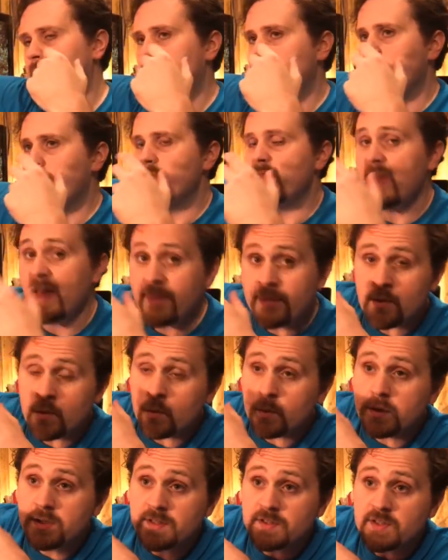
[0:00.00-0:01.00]
Then there
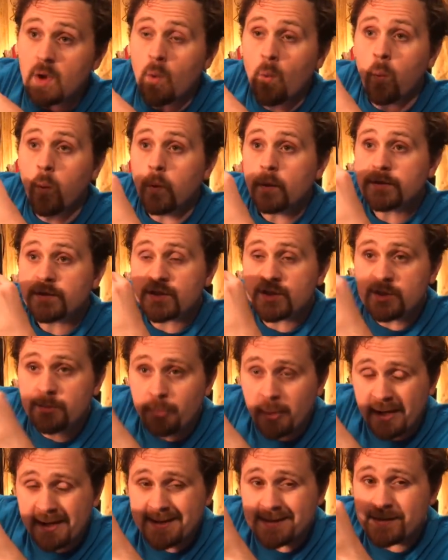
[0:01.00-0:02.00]
was
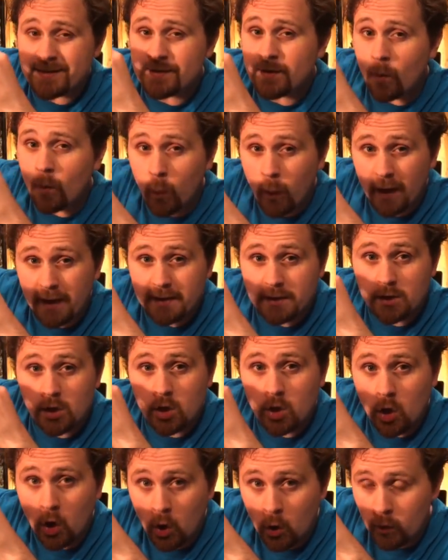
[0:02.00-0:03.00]
Spiced White
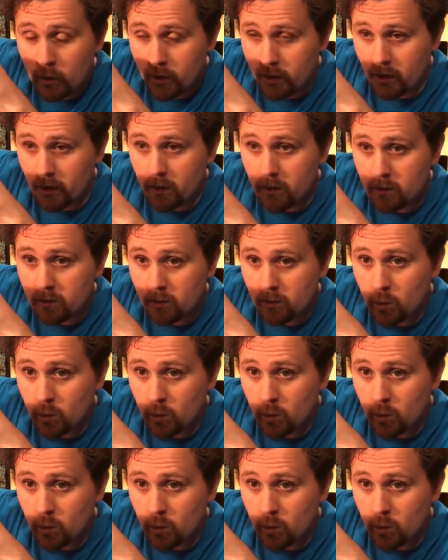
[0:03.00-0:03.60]
Cocoa,